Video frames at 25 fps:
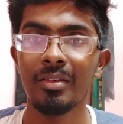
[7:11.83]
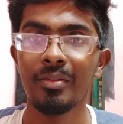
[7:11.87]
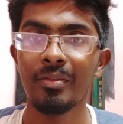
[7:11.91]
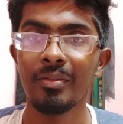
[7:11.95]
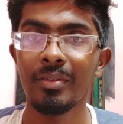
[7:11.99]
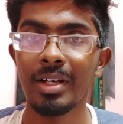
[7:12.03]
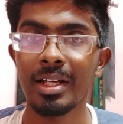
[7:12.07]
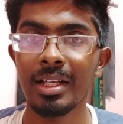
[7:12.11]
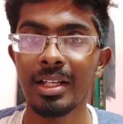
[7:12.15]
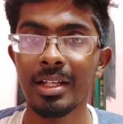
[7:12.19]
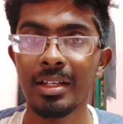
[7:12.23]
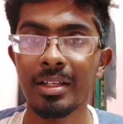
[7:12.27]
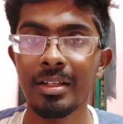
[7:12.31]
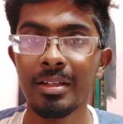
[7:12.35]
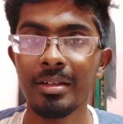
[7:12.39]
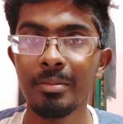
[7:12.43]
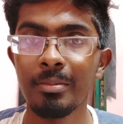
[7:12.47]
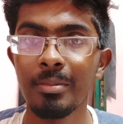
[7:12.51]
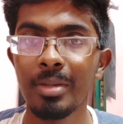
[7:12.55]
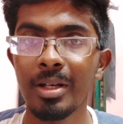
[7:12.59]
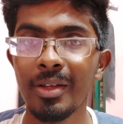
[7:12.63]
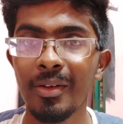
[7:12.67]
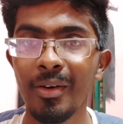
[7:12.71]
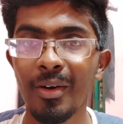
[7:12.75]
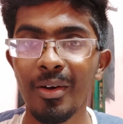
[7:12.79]
violin
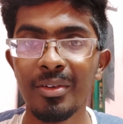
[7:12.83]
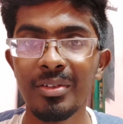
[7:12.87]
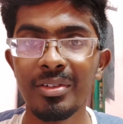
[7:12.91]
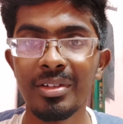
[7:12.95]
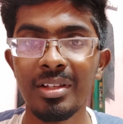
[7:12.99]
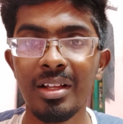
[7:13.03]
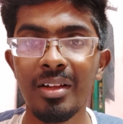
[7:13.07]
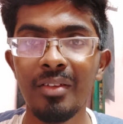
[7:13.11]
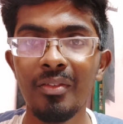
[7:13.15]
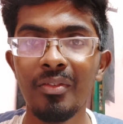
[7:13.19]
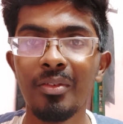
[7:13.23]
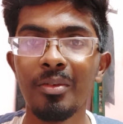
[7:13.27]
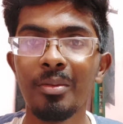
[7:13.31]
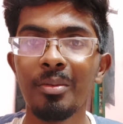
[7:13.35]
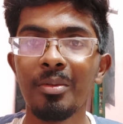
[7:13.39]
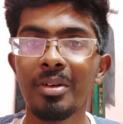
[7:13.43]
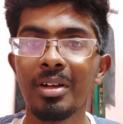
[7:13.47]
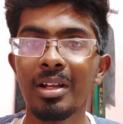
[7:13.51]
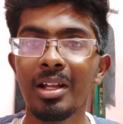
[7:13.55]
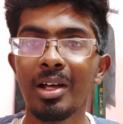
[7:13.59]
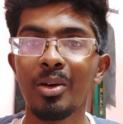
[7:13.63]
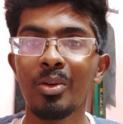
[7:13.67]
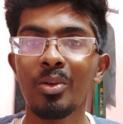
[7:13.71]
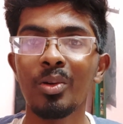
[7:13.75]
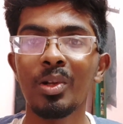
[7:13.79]
by yourself.
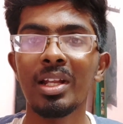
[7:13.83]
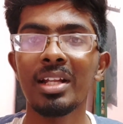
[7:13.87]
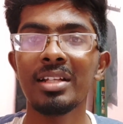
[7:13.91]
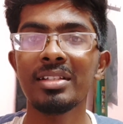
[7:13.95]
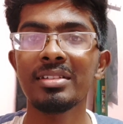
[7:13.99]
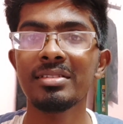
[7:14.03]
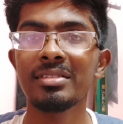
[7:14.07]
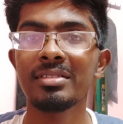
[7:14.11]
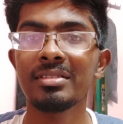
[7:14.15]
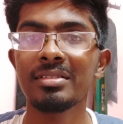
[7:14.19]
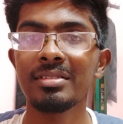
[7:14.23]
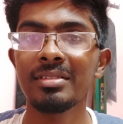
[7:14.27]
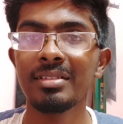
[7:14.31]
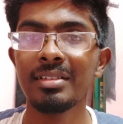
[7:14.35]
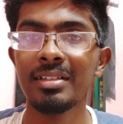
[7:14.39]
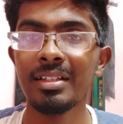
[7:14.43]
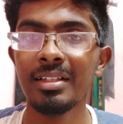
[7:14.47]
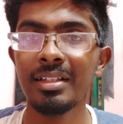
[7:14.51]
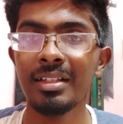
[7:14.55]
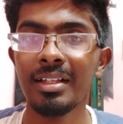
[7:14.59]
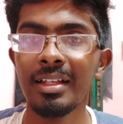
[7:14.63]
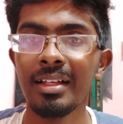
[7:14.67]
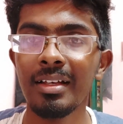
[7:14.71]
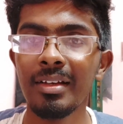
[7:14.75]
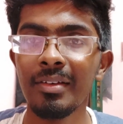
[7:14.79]
Now let's
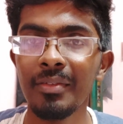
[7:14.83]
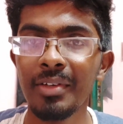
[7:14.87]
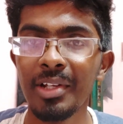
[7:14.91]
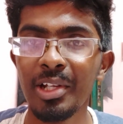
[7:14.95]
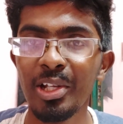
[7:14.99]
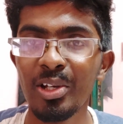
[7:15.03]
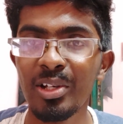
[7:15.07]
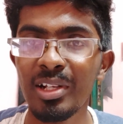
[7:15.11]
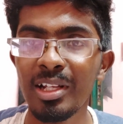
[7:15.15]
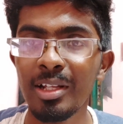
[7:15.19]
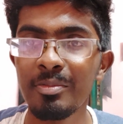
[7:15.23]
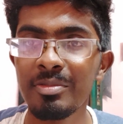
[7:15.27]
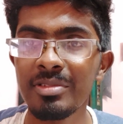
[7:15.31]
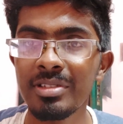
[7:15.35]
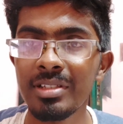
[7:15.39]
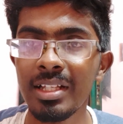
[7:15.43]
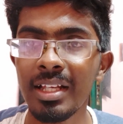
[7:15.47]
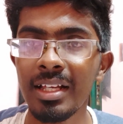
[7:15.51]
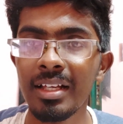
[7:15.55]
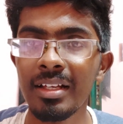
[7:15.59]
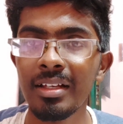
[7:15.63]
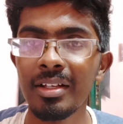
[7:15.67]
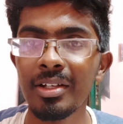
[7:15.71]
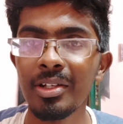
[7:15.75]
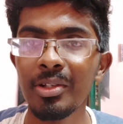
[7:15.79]
see the video clips
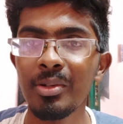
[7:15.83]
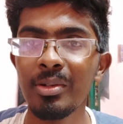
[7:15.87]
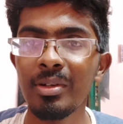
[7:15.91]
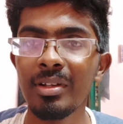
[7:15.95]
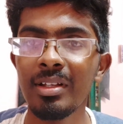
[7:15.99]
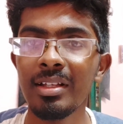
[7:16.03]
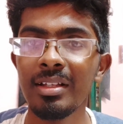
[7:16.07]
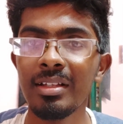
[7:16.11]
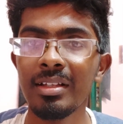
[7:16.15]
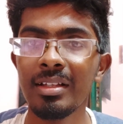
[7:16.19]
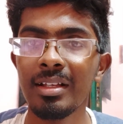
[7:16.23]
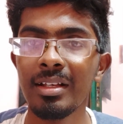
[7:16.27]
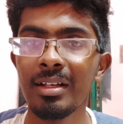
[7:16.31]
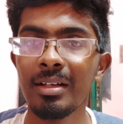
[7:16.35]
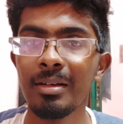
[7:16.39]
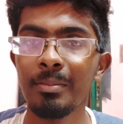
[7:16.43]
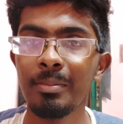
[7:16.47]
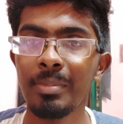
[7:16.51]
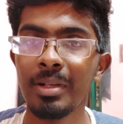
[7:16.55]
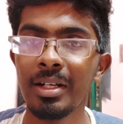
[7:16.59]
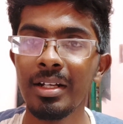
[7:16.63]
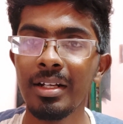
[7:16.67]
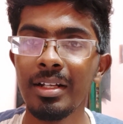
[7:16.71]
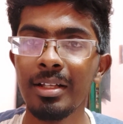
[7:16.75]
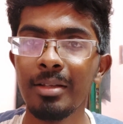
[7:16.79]
taken during the
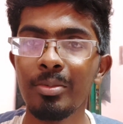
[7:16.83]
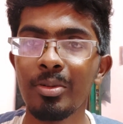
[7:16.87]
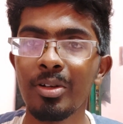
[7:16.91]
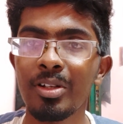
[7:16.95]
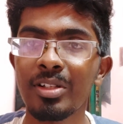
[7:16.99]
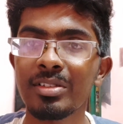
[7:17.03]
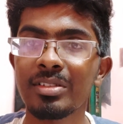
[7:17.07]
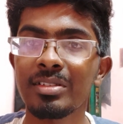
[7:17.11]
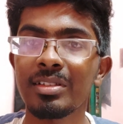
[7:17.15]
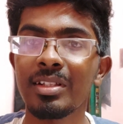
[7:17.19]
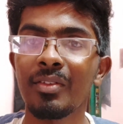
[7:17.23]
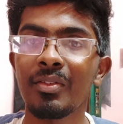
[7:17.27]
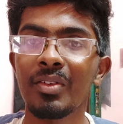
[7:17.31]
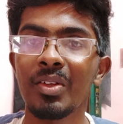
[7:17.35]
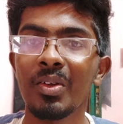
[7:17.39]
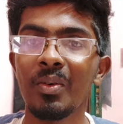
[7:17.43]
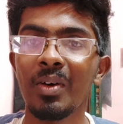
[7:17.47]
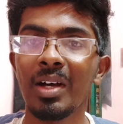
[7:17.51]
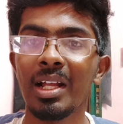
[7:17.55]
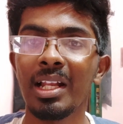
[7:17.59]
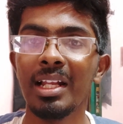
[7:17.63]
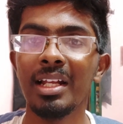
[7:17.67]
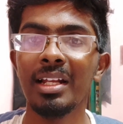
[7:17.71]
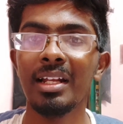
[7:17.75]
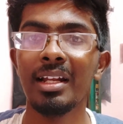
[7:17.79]
printing process of the
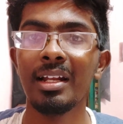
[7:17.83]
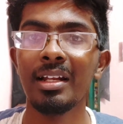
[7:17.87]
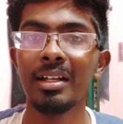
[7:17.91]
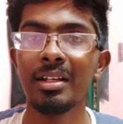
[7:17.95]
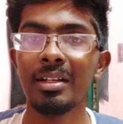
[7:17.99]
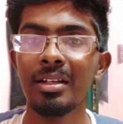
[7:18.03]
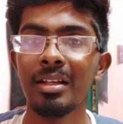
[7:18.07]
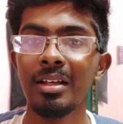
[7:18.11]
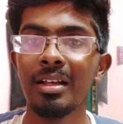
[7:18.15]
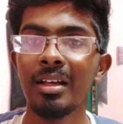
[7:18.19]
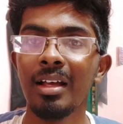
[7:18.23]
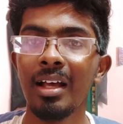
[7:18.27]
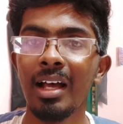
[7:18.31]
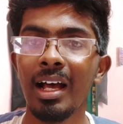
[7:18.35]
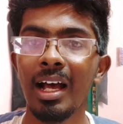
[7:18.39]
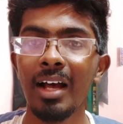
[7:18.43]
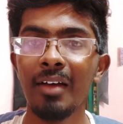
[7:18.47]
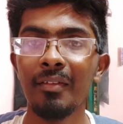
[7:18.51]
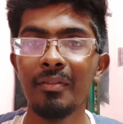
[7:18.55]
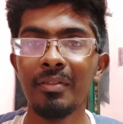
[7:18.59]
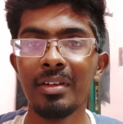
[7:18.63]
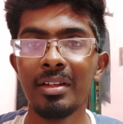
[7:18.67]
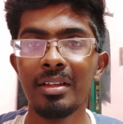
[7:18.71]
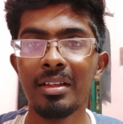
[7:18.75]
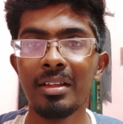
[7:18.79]
violin, and
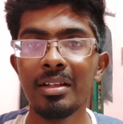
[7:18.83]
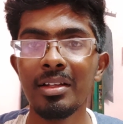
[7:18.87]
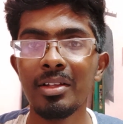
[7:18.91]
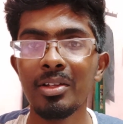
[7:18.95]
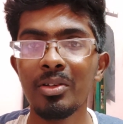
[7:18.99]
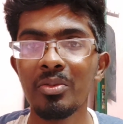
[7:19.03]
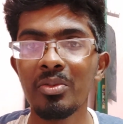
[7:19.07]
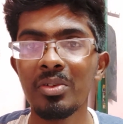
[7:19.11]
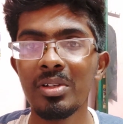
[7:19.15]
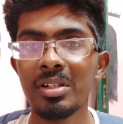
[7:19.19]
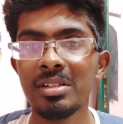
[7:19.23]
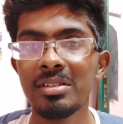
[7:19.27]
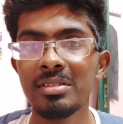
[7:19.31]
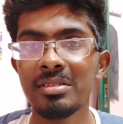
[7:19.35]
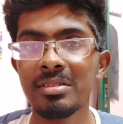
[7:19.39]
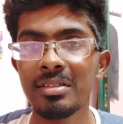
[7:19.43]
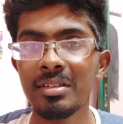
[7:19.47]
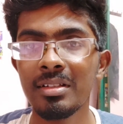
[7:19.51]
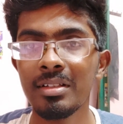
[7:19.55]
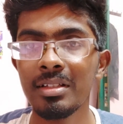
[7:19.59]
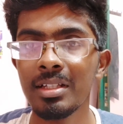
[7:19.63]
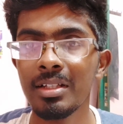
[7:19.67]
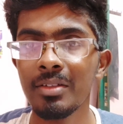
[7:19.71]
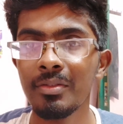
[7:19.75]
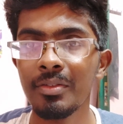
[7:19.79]
after that you will
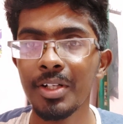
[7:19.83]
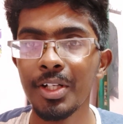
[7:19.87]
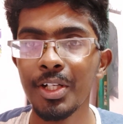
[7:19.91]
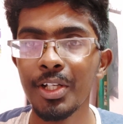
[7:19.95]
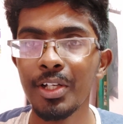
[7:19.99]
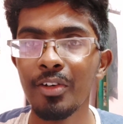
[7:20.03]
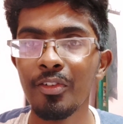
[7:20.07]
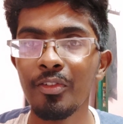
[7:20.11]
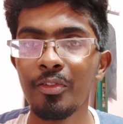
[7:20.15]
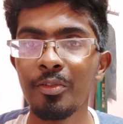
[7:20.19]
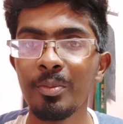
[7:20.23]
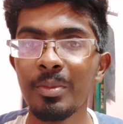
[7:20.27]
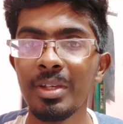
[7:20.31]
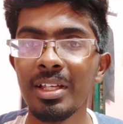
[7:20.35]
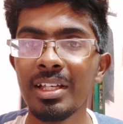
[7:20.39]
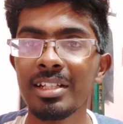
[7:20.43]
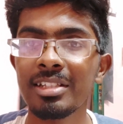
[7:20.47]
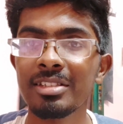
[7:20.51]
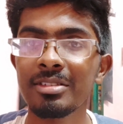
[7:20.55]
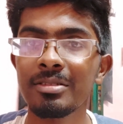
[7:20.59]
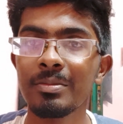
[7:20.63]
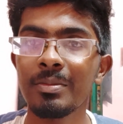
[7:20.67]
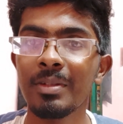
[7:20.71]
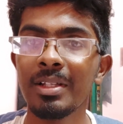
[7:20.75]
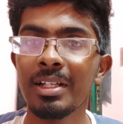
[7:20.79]
see the video of me
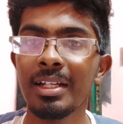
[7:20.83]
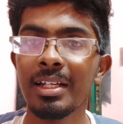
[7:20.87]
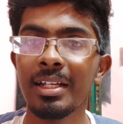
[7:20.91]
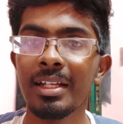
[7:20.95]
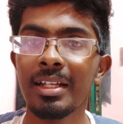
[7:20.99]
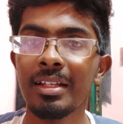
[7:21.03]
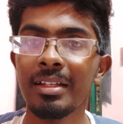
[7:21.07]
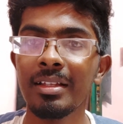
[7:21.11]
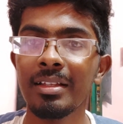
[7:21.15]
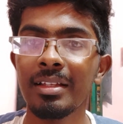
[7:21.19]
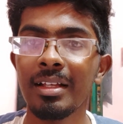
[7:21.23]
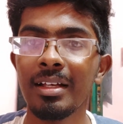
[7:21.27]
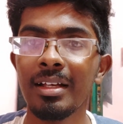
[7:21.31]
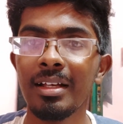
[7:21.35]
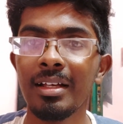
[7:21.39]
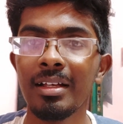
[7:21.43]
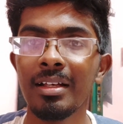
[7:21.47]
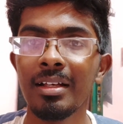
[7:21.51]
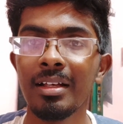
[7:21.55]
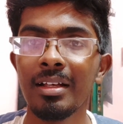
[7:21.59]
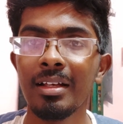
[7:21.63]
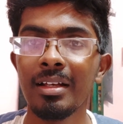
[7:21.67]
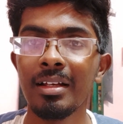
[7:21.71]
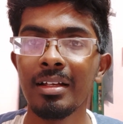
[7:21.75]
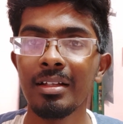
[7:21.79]
explaining the
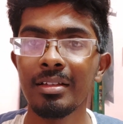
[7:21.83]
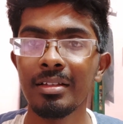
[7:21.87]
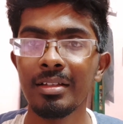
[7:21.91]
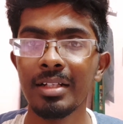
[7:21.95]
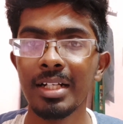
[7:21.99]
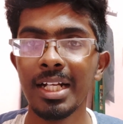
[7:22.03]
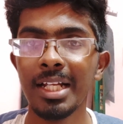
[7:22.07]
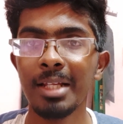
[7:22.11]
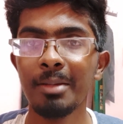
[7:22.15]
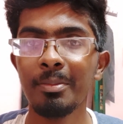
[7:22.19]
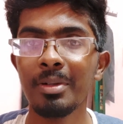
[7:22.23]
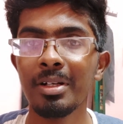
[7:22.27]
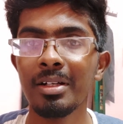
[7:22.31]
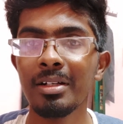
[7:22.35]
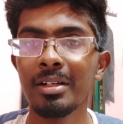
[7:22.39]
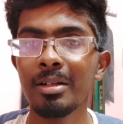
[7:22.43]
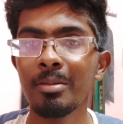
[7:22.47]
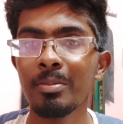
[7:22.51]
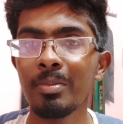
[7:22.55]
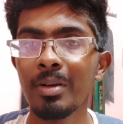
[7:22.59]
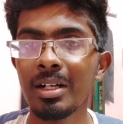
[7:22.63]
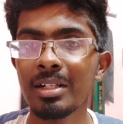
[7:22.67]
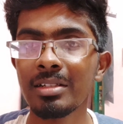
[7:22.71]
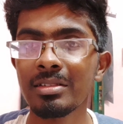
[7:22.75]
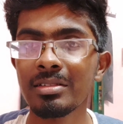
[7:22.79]
3D
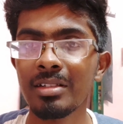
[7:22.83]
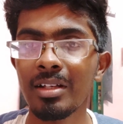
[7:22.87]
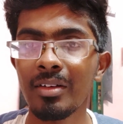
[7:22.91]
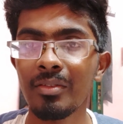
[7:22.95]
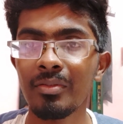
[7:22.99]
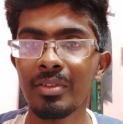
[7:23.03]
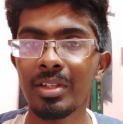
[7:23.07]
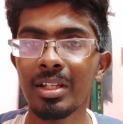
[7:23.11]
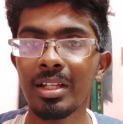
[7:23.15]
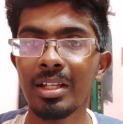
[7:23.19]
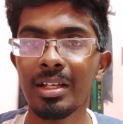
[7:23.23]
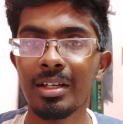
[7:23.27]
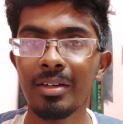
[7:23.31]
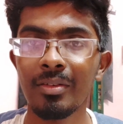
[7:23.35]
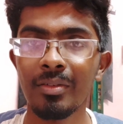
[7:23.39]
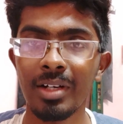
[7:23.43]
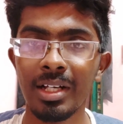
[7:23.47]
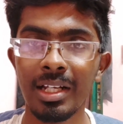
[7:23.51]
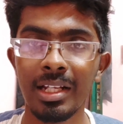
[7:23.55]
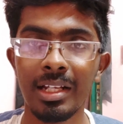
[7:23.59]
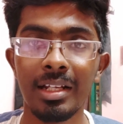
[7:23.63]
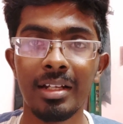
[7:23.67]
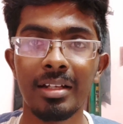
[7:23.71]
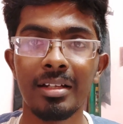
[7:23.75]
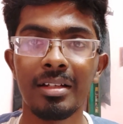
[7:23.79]
printed parts of the
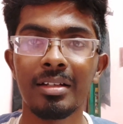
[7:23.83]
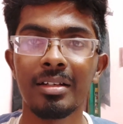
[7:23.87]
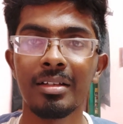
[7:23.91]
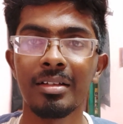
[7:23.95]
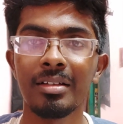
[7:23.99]
violin.